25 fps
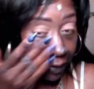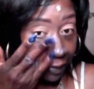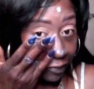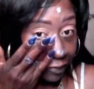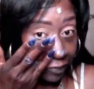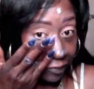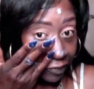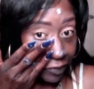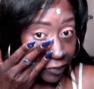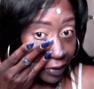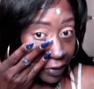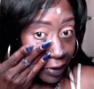
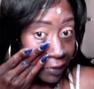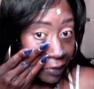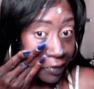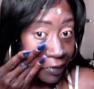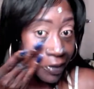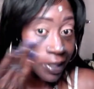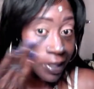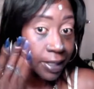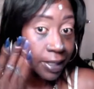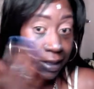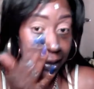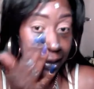very,
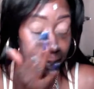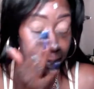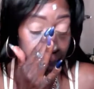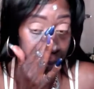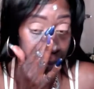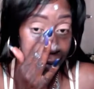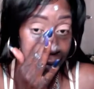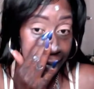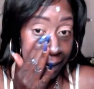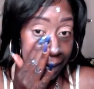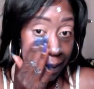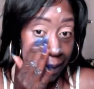very
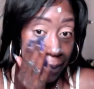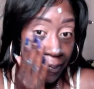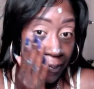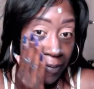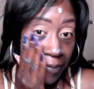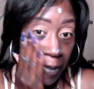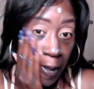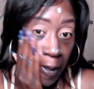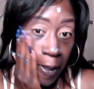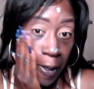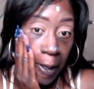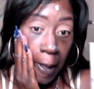
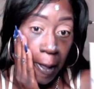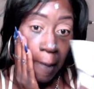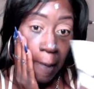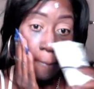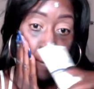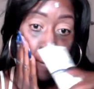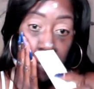expensive.